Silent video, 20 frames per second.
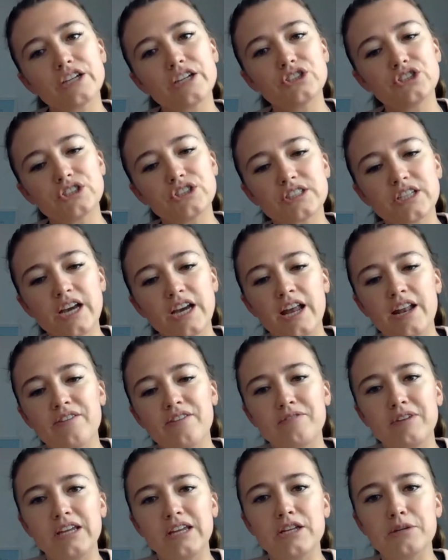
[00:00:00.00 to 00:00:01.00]
could just kind
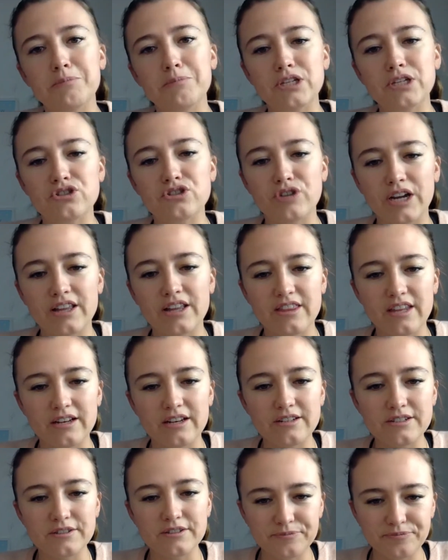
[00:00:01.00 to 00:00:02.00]
of need to be
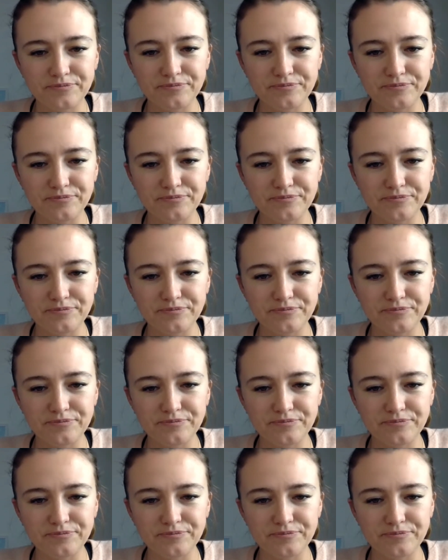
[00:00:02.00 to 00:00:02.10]
strengthened.